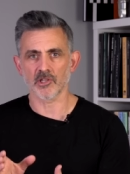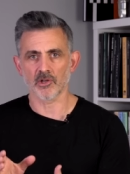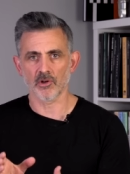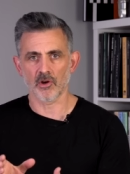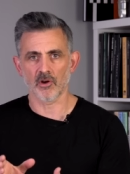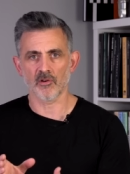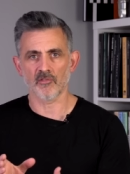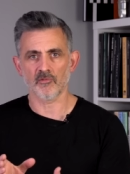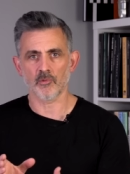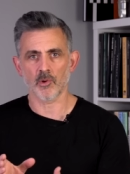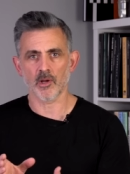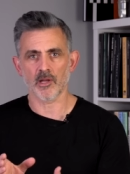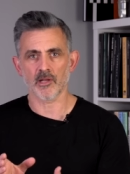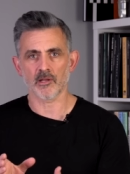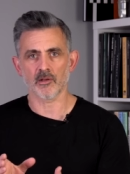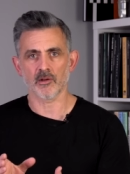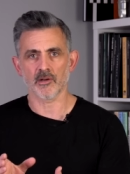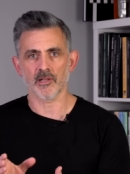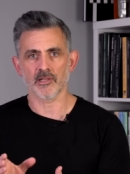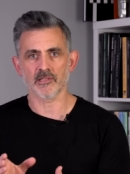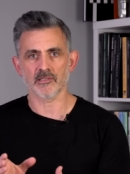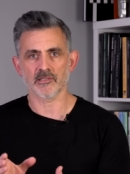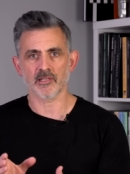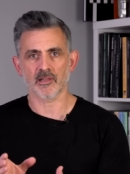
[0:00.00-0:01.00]
a lot of work
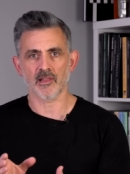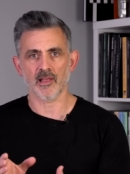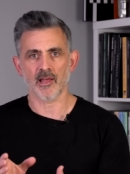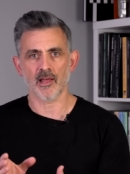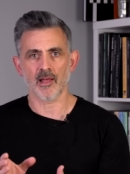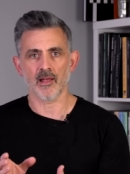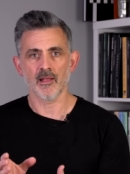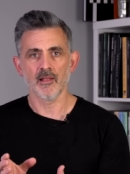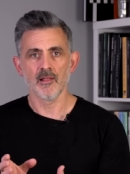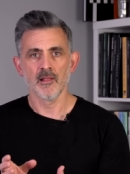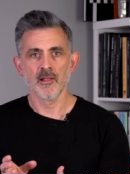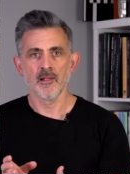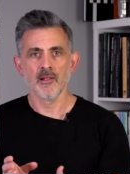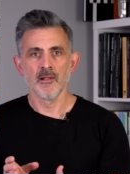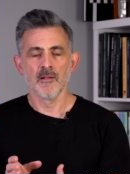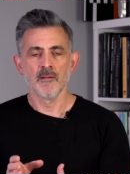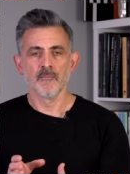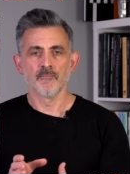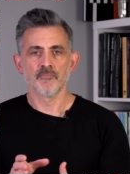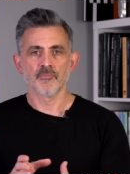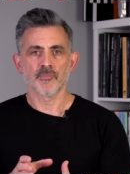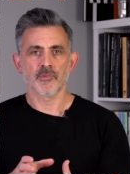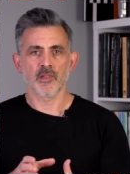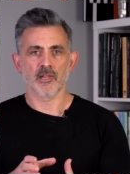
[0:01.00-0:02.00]
gone into that.
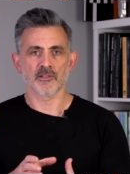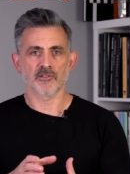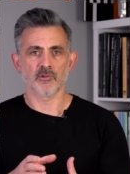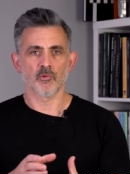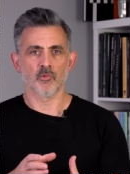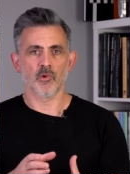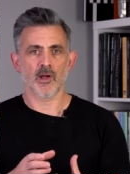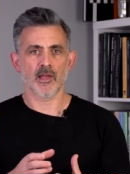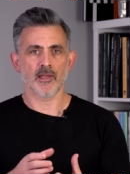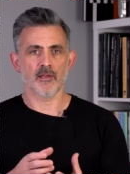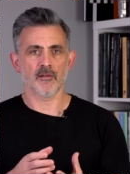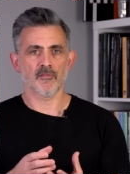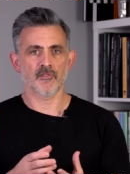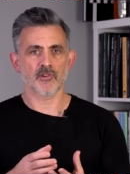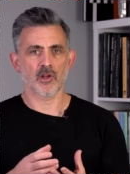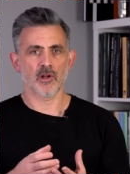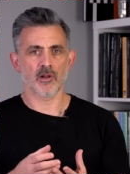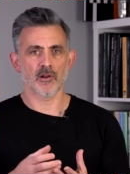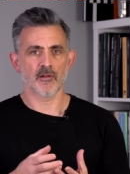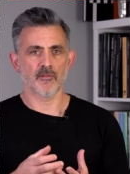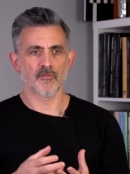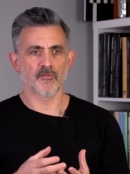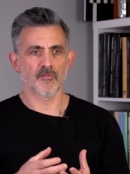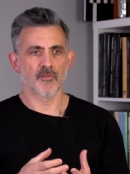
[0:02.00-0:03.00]
There's a way of
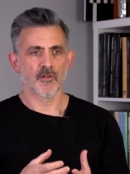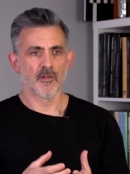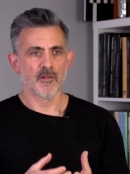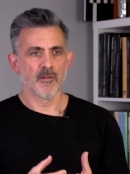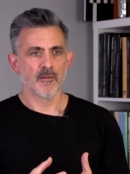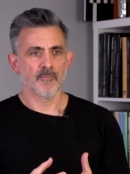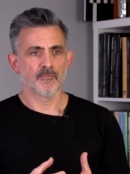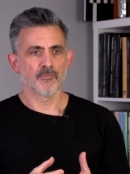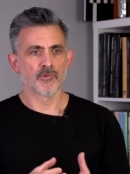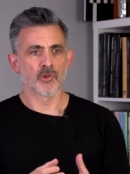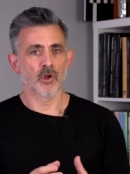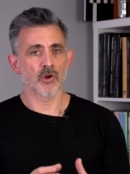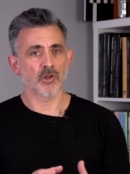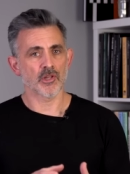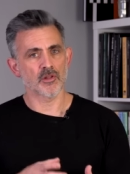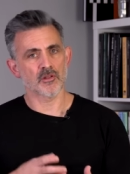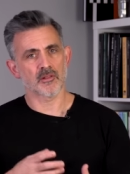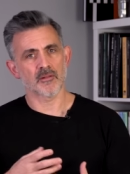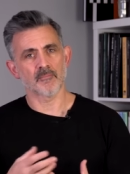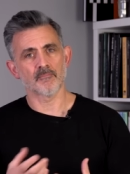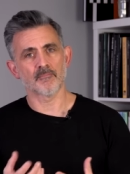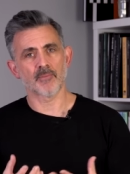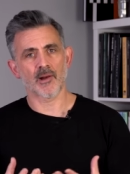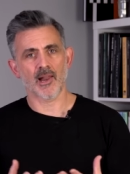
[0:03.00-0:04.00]
kind of not
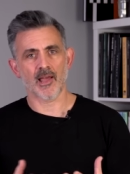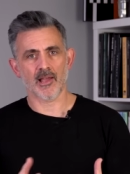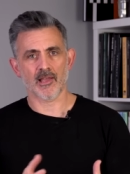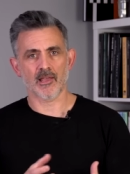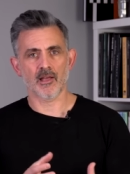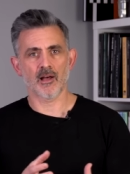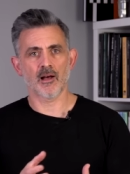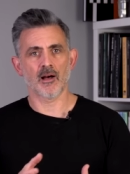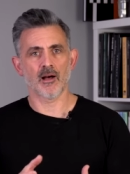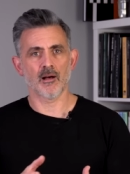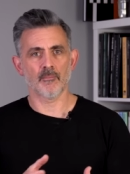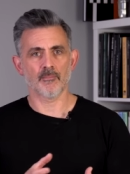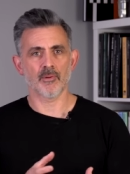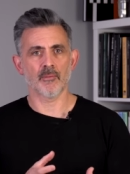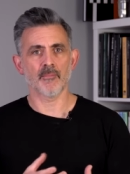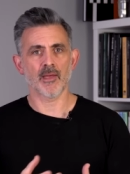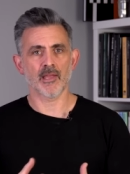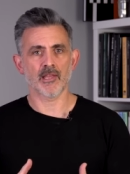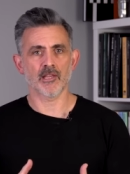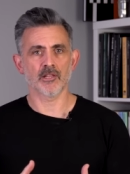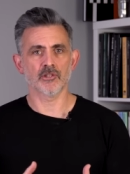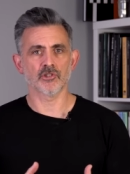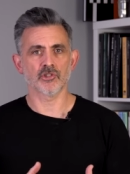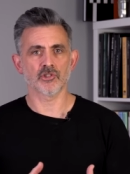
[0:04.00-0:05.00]
using black art, but
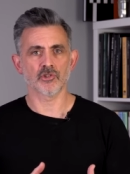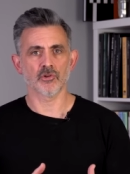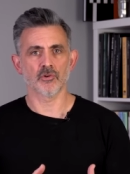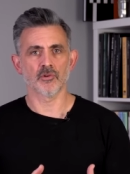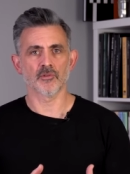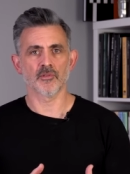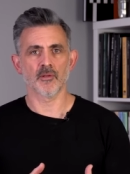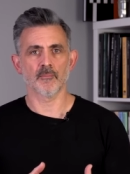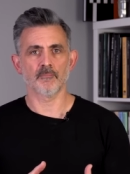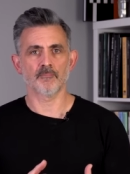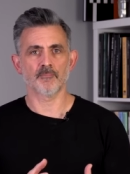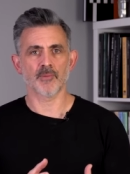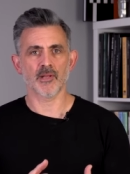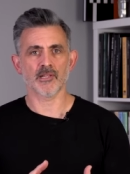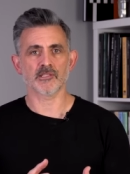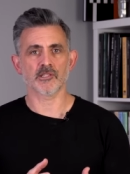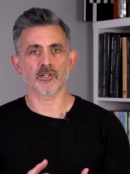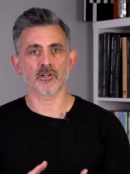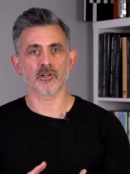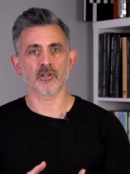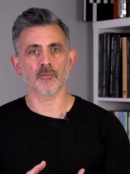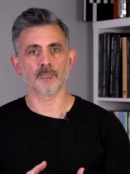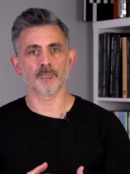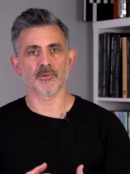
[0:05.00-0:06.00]
making sure that bits
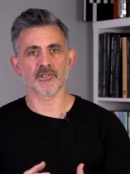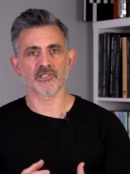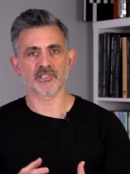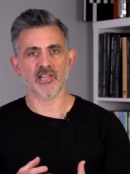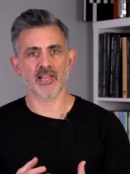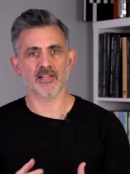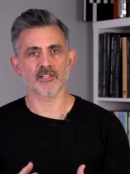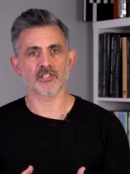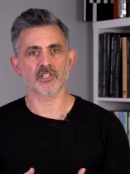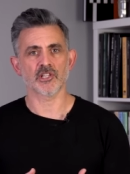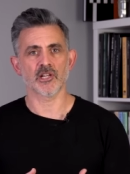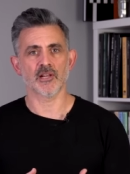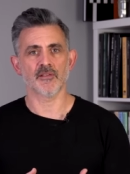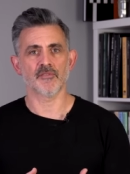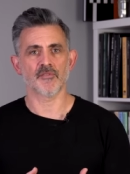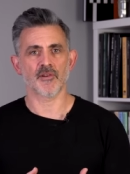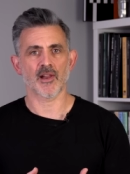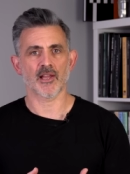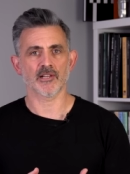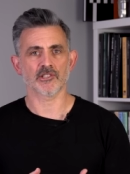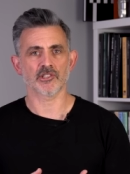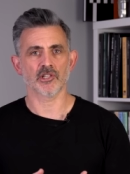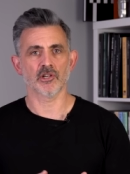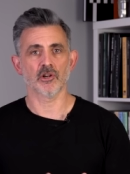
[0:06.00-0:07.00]
that could potentially
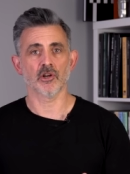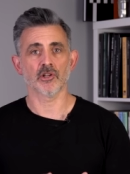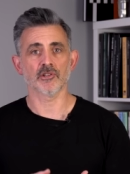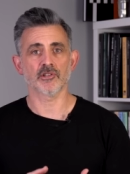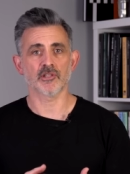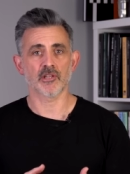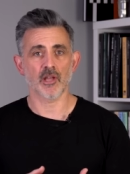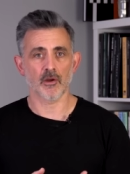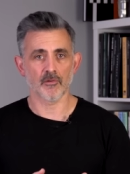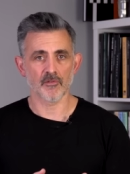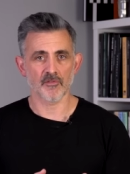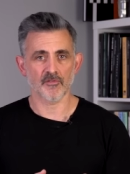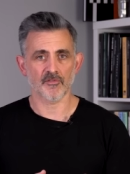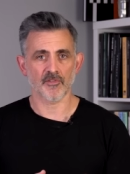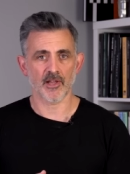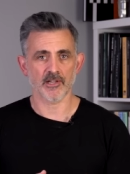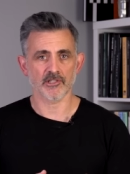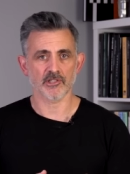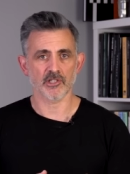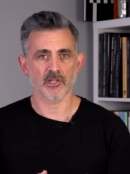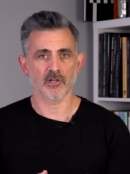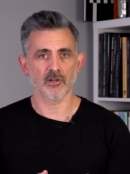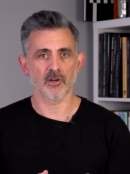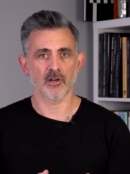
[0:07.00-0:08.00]
flash a lot don't
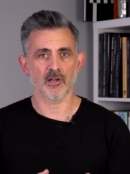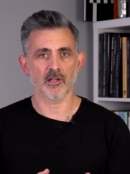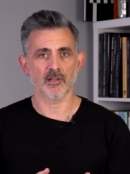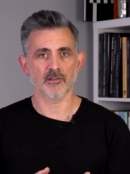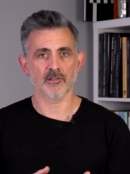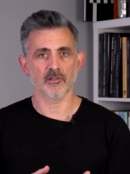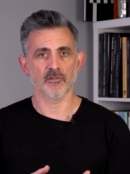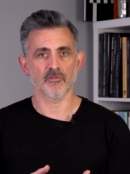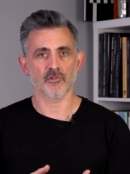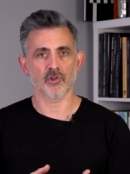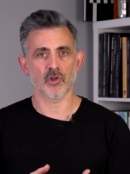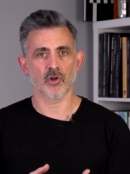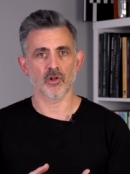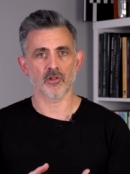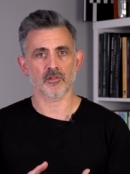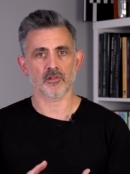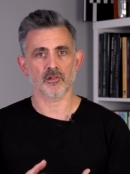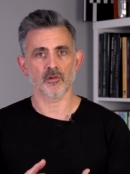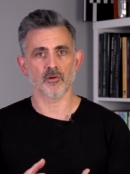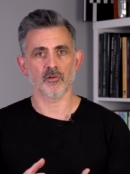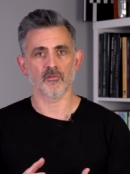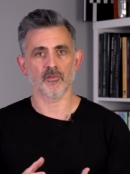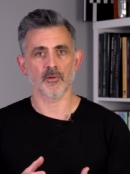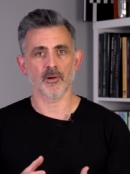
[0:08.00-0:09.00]
flash a lot, and you've got
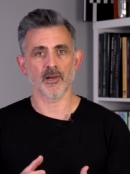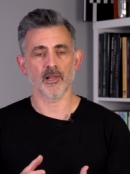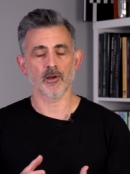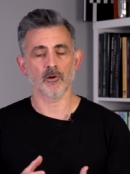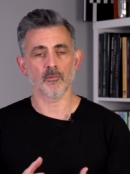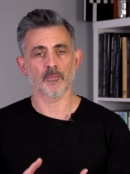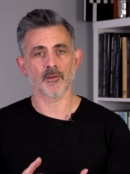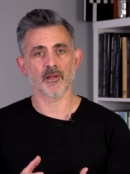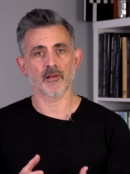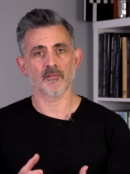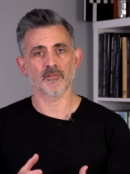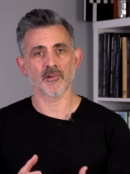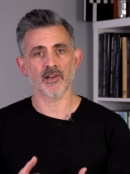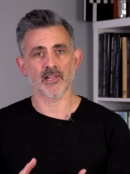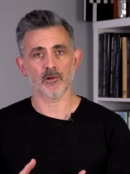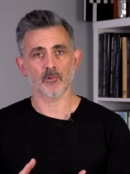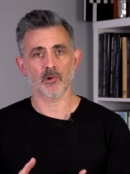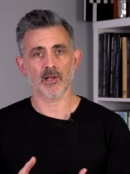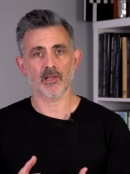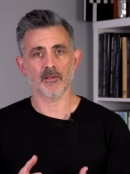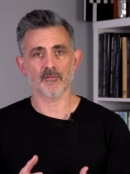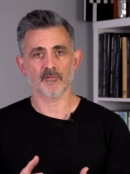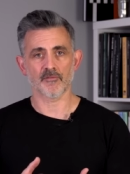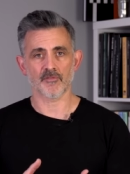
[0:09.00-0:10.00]
sort of a little bit of
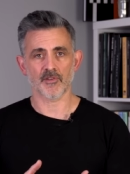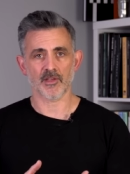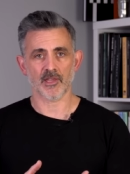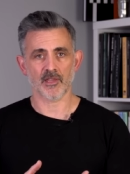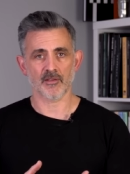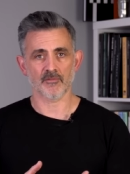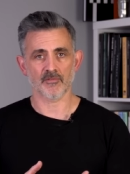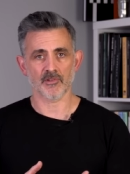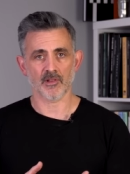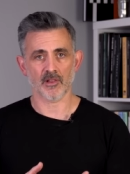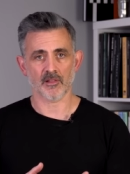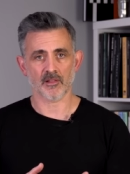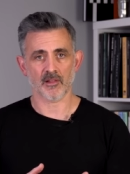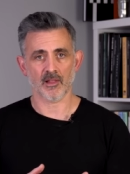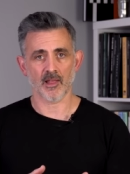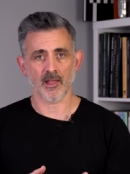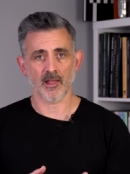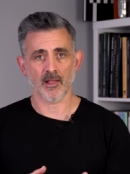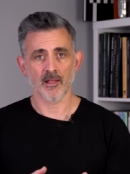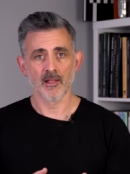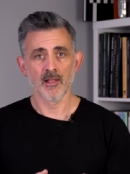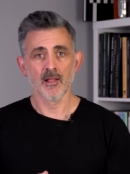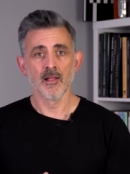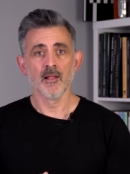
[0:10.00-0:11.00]
leeway and forgiveness
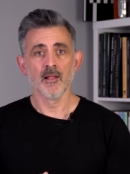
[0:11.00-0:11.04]
there.